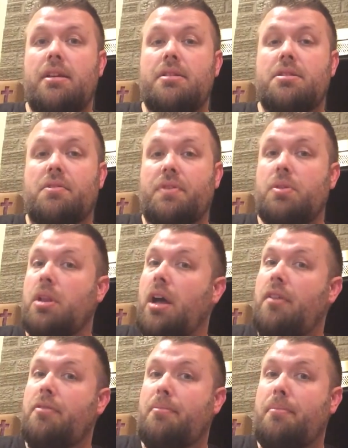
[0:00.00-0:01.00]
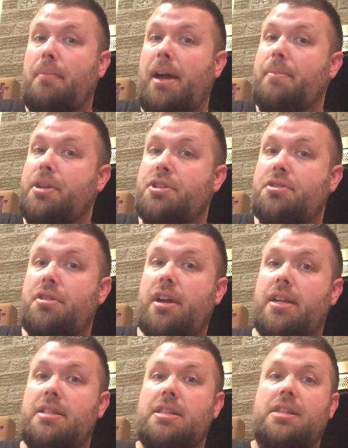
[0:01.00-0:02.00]
So if you love My Mixture
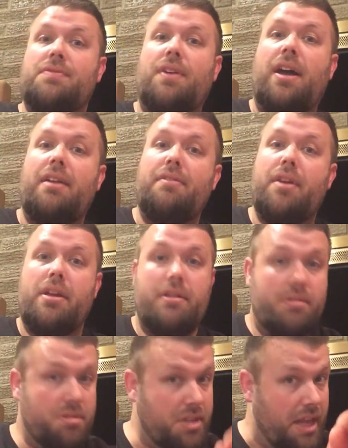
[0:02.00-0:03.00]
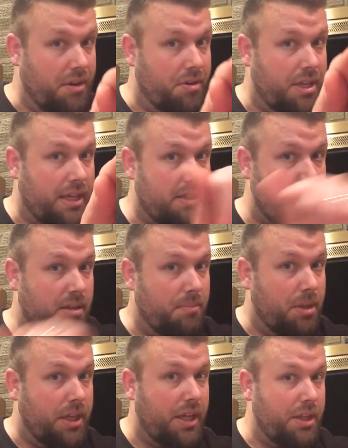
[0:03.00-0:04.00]
965, Standard Texan, I'm
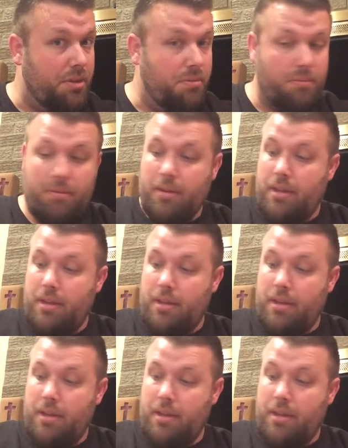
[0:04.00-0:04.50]
looking at you.